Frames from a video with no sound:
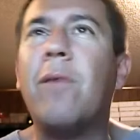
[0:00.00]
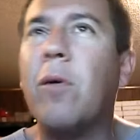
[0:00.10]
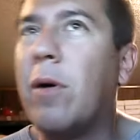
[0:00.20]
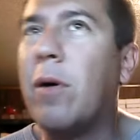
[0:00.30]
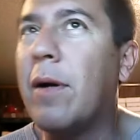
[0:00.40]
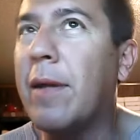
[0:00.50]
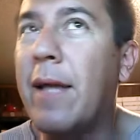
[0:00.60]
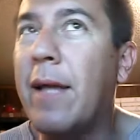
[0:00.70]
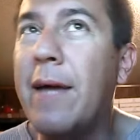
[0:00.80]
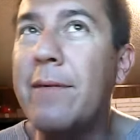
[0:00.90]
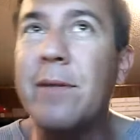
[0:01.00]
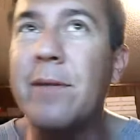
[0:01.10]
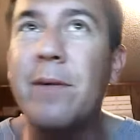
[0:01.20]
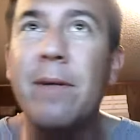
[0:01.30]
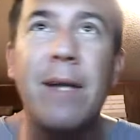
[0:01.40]
for the life
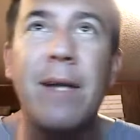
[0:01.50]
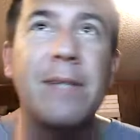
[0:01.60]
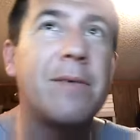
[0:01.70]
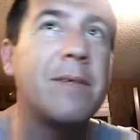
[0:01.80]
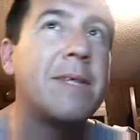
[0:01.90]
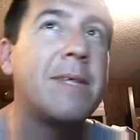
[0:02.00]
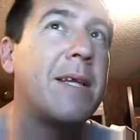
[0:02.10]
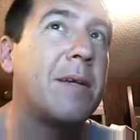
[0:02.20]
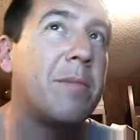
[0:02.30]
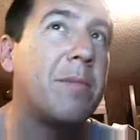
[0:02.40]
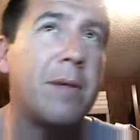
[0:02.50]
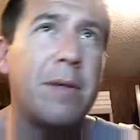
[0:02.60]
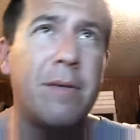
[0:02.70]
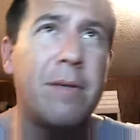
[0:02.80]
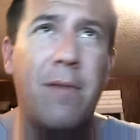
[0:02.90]
story rights for a 10-year
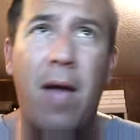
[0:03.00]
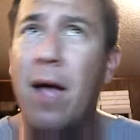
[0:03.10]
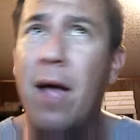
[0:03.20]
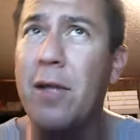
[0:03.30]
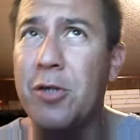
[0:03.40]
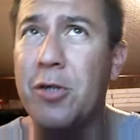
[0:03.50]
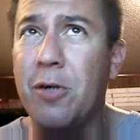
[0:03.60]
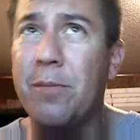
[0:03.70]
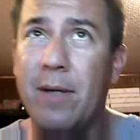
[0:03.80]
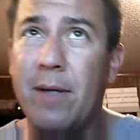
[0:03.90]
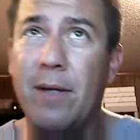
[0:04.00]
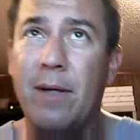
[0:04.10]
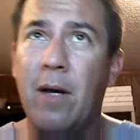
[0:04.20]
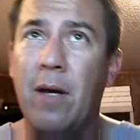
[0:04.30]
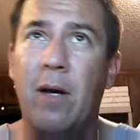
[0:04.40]
period of Al Sharpton?
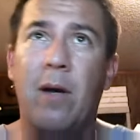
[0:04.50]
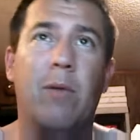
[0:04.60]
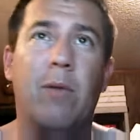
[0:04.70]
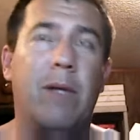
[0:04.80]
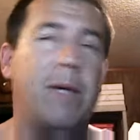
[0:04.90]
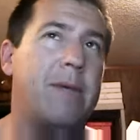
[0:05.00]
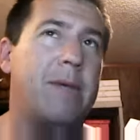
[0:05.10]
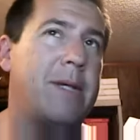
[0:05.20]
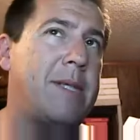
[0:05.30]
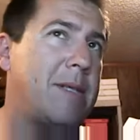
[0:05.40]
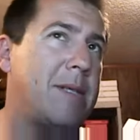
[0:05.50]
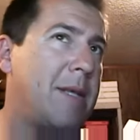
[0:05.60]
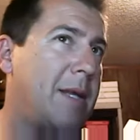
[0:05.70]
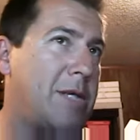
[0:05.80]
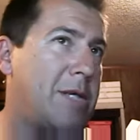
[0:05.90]
Well, it was,
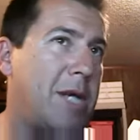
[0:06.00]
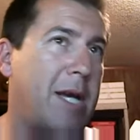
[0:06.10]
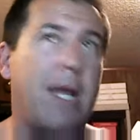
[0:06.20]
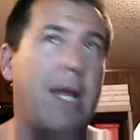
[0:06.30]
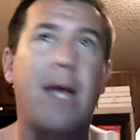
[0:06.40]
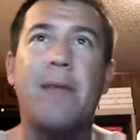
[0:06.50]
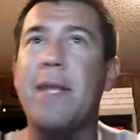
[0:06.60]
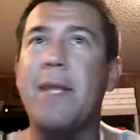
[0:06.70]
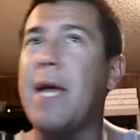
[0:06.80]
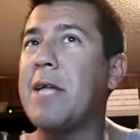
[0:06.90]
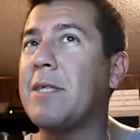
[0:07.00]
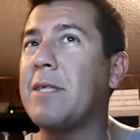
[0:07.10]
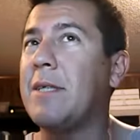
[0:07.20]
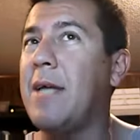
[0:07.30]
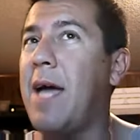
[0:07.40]
and check it out, the
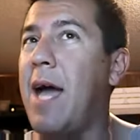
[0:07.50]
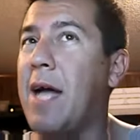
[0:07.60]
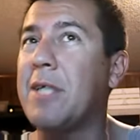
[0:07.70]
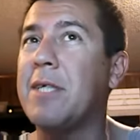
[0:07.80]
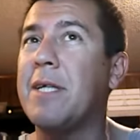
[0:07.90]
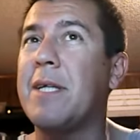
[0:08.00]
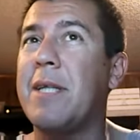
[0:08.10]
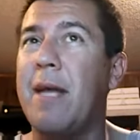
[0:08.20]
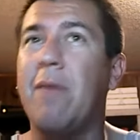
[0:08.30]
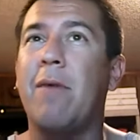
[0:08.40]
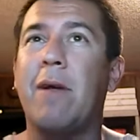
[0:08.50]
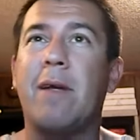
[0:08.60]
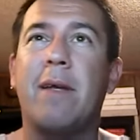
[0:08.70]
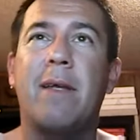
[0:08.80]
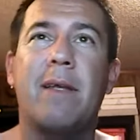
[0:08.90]
National Action
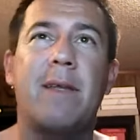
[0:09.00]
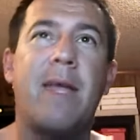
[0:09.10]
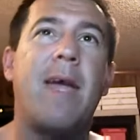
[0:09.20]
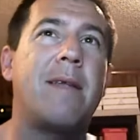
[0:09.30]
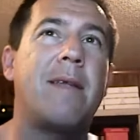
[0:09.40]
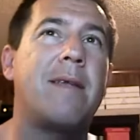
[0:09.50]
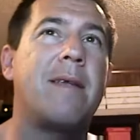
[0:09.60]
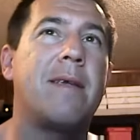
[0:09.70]
Network. Man,